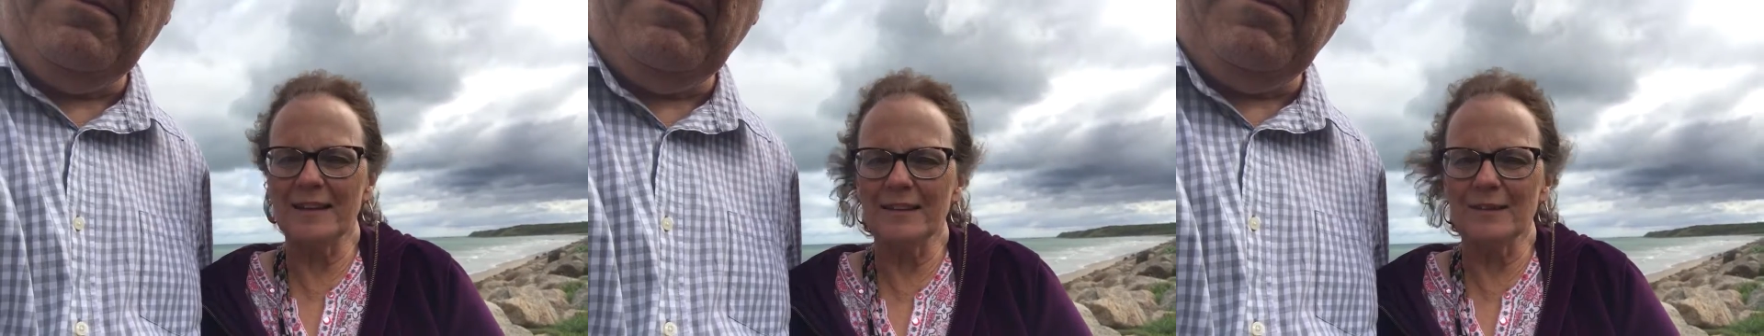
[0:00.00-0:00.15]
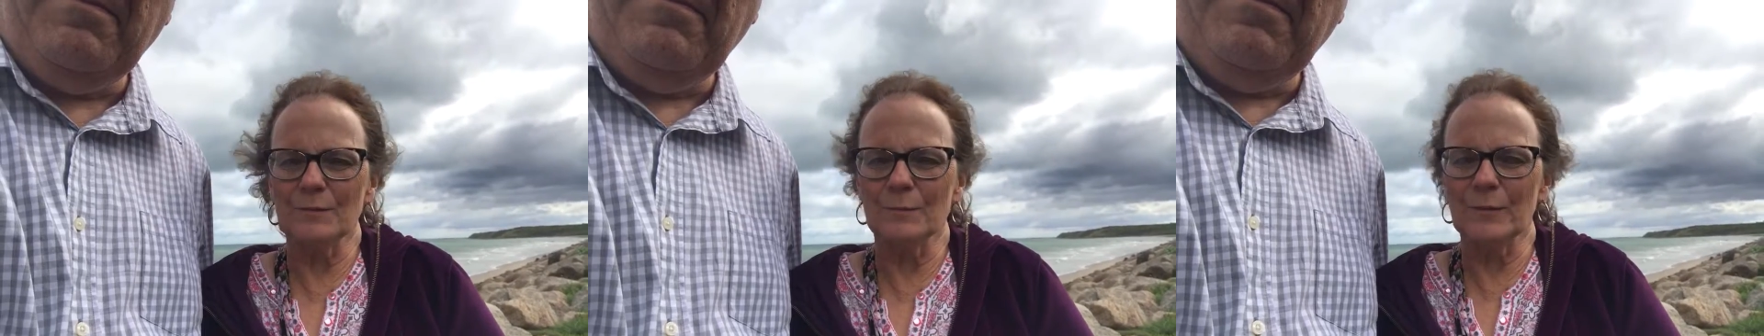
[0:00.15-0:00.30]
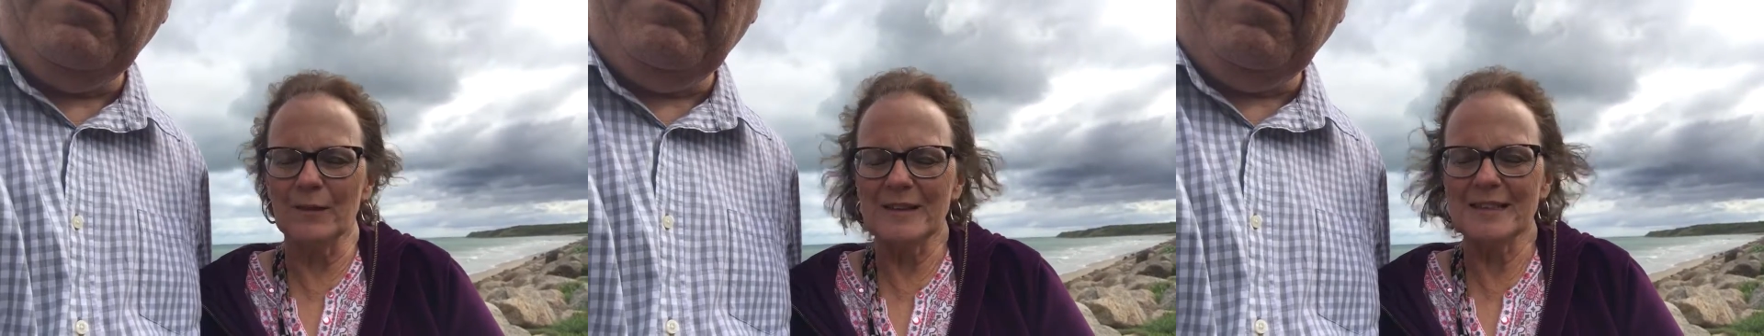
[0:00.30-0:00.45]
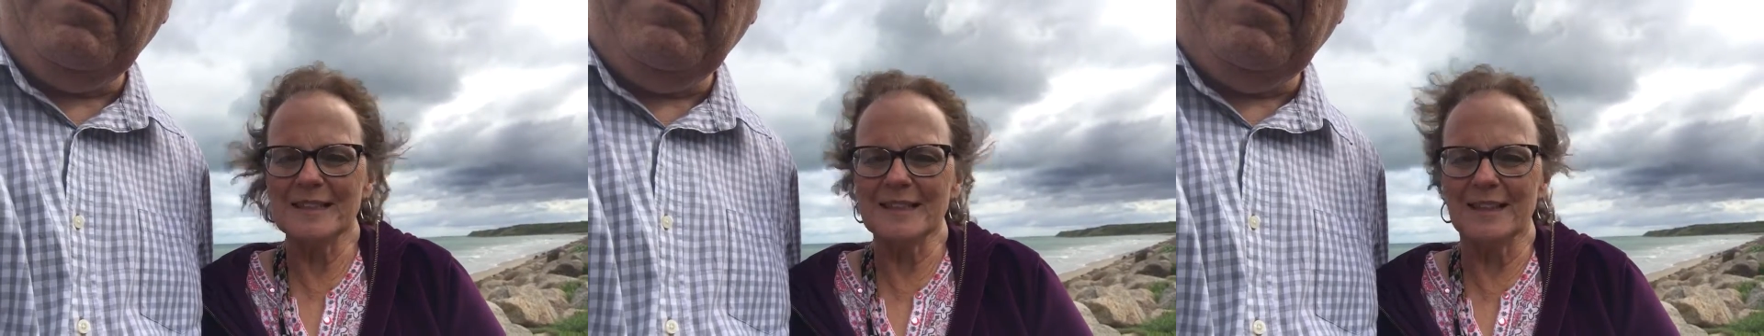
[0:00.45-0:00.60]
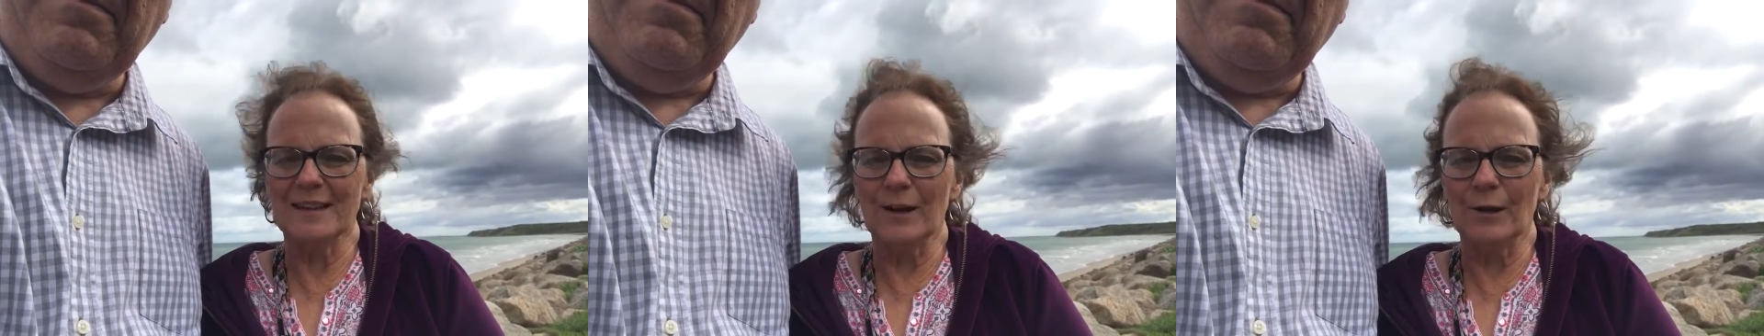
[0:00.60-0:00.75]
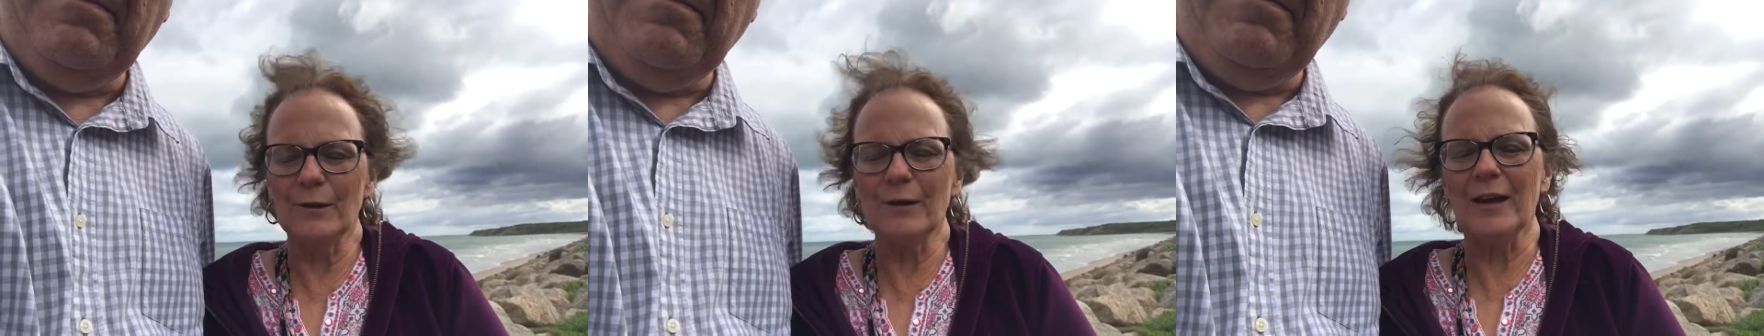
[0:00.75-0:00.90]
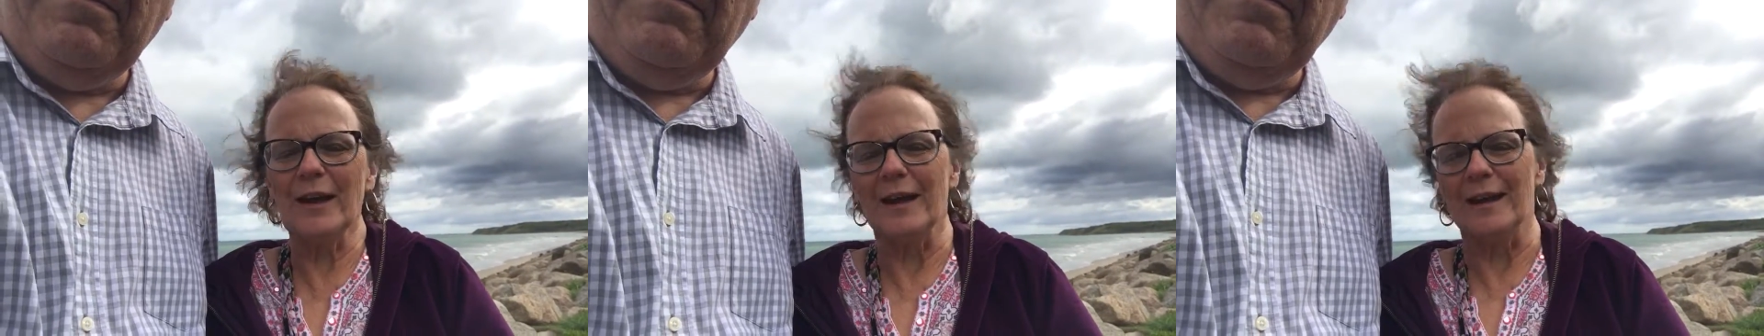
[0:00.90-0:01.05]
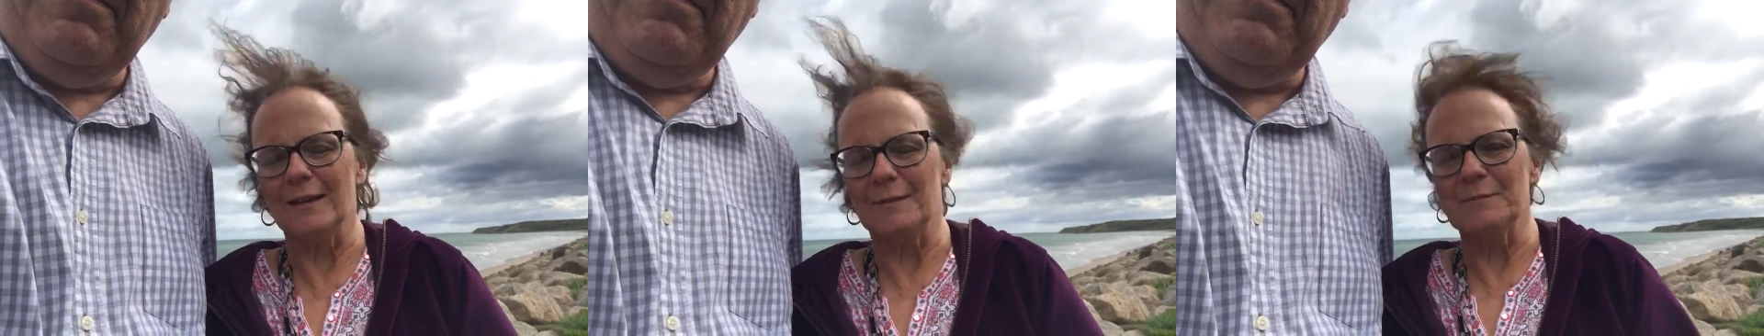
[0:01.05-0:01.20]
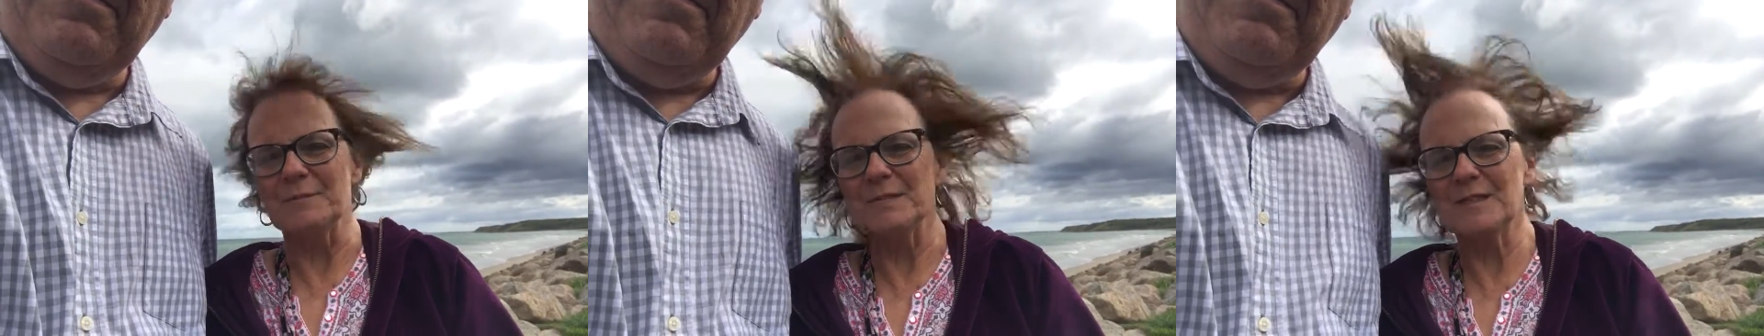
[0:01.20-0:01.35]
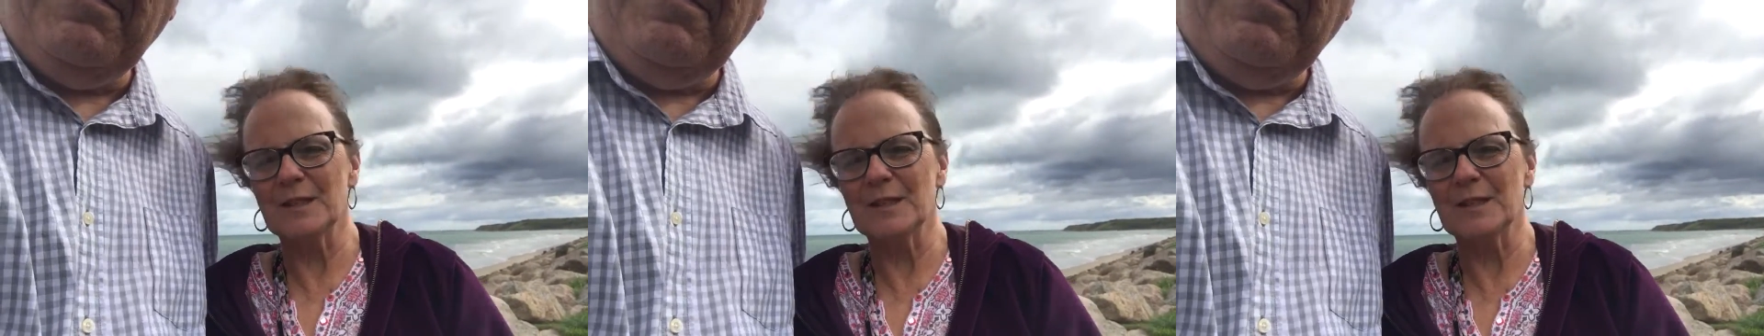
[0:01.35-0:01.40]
it, and we said, okay.